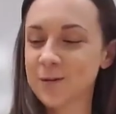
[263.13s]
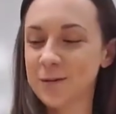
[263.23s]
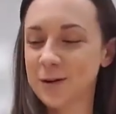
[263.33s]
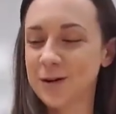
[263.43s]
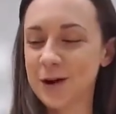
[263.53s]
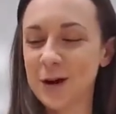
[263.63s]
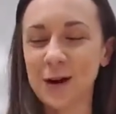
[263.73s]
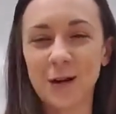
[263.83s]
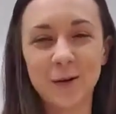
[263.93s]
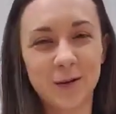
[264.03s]
for
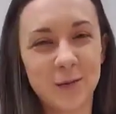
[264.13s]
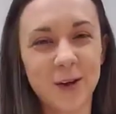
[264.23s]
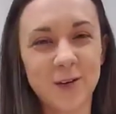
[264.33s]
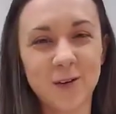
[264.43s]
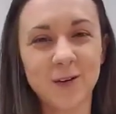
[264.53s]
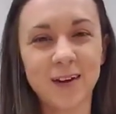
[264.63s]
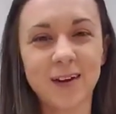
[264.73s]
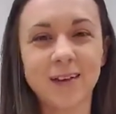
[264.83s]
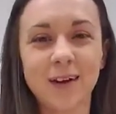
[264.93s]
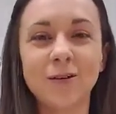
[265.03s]
sharing all those pictures,
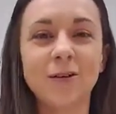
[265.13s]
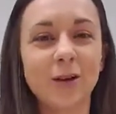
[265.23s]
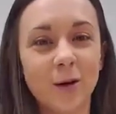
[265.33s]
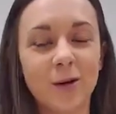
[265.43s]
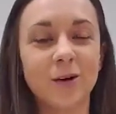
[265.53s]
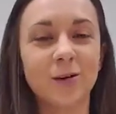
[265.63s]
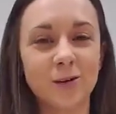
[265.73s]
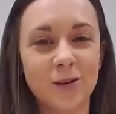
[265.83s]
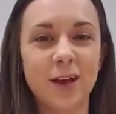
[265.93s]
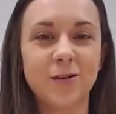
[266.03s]
and it's actually on your
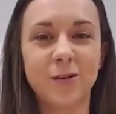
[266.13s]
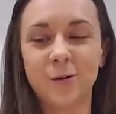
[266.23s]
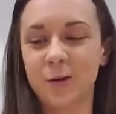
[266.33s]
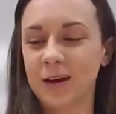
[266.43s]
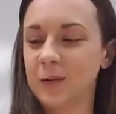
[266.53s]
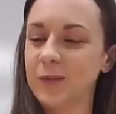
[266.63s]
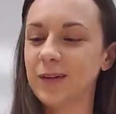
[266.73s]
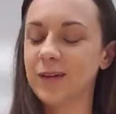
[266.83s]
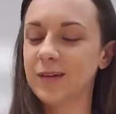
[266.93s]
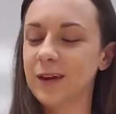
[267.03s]
slideshow on
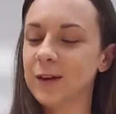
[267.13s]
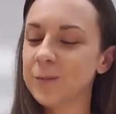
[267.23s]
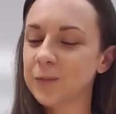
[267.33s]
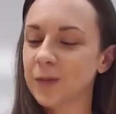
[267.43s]
MCC.